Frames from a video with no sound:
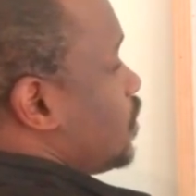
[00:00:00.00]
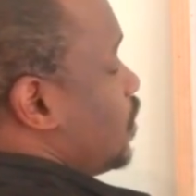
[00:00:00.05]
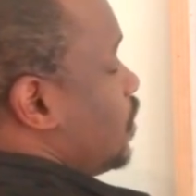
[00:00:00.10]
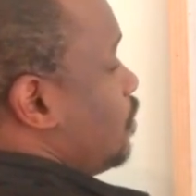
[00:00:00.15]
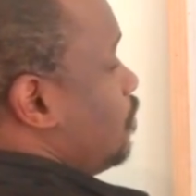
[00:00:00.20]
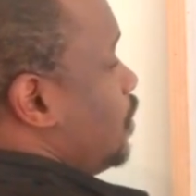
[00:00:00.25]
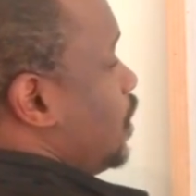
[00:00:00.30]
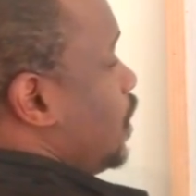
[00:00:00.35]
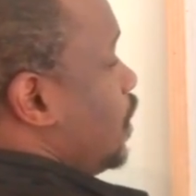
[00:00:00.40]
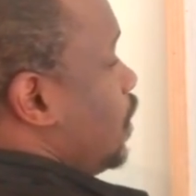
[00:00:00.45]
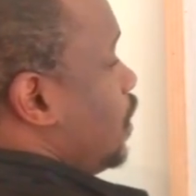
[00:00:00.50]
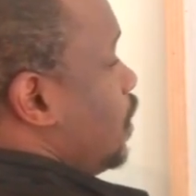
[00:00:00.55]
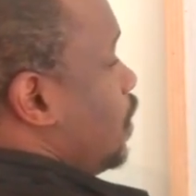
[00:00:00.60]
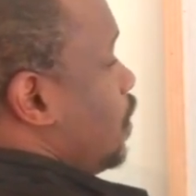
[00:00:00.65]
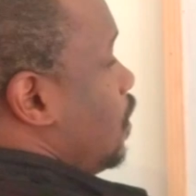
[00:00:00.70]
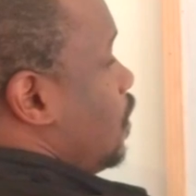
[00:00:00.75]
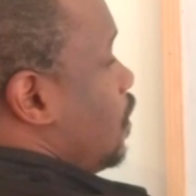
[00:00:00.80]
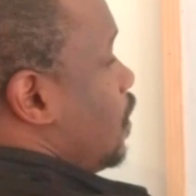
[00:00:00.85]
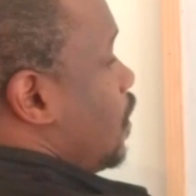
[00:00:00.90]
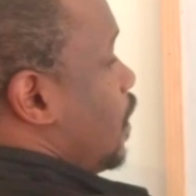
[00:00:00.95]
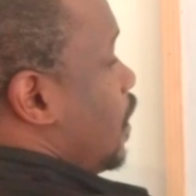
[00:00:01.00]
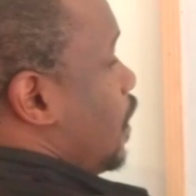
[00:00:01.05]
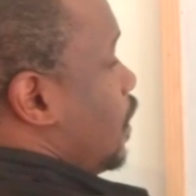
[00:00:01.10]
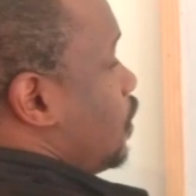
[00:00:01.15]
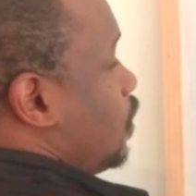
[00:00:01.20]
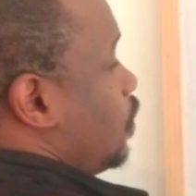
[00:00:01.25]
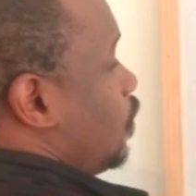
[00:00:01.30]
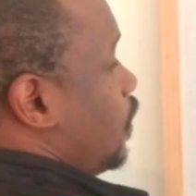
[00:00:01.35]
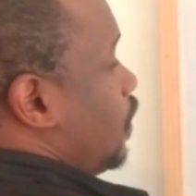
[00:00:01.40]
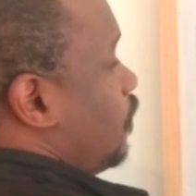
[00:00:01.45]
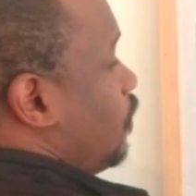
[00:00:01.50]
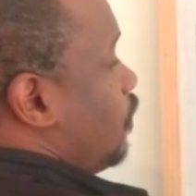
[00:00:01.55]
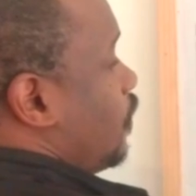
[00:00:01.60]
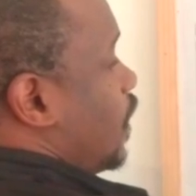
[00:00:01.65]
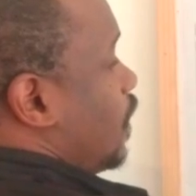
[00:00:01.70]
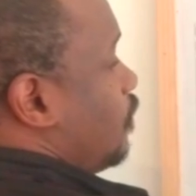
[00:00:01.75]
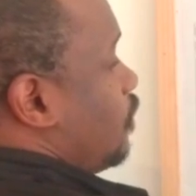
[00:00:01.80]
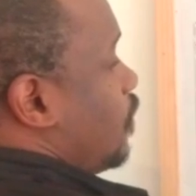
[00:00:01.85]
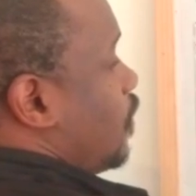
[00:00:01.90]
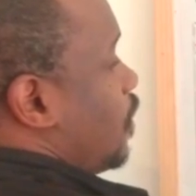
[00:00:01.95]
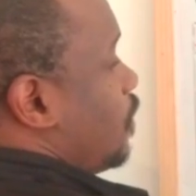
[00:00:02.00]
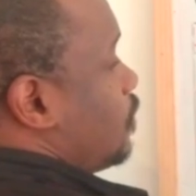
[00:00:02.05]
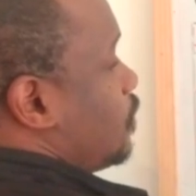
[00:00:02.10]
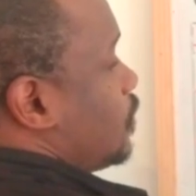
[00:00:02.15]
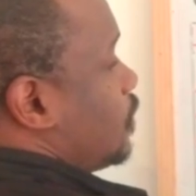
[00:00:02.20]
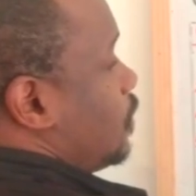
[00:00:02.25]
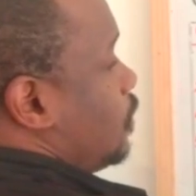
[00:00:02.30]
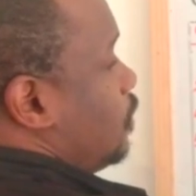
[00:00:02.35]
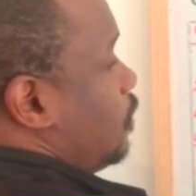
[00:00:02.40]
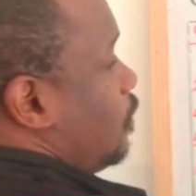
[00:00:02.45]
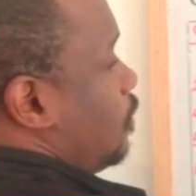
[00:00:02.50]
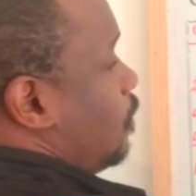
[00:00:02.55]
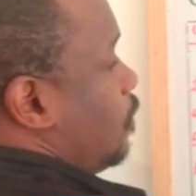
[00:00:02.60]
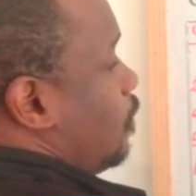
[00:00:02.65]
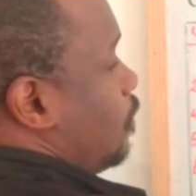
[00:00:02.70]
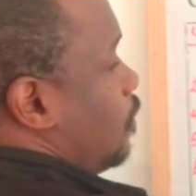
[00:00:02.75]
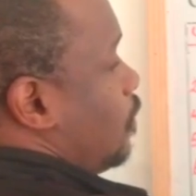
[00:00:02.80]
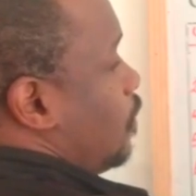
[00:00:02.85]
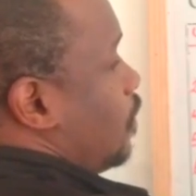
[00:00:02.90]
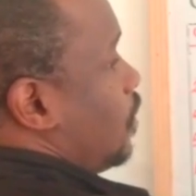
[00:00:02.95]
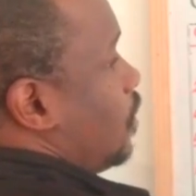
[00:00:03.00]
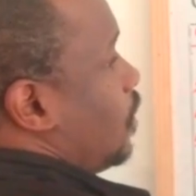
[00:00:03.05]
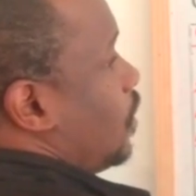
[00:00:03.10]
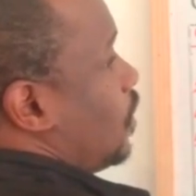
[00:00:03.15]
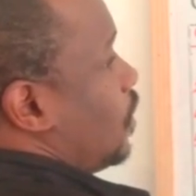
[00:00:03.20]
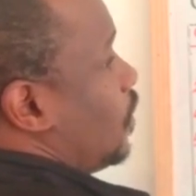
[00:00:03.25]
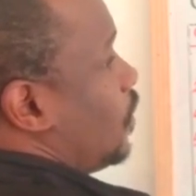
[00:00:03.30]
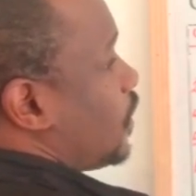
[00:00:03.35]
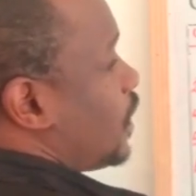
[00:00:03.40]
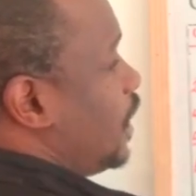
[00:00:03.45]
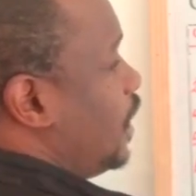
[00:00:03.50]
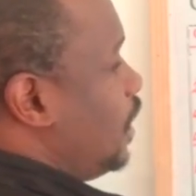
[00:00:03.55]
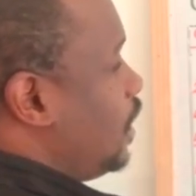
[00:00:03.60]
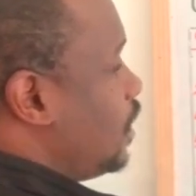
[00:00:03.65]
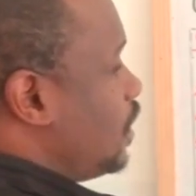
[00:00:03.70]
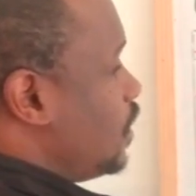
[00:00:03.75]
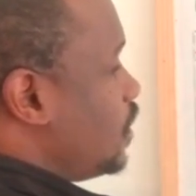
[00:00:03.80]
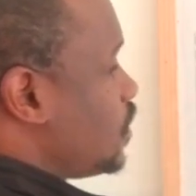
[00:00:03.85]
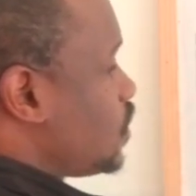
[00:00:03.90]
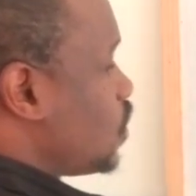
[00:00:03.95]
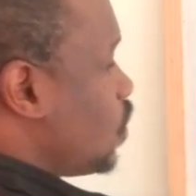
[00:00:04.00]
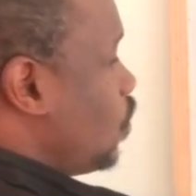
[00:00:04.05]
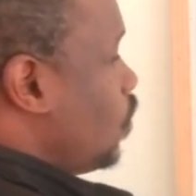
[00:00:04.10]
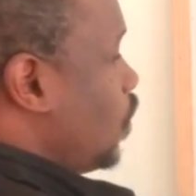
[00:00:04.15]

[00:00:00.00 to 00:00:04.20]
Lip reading: going to be 25,000. Okay, so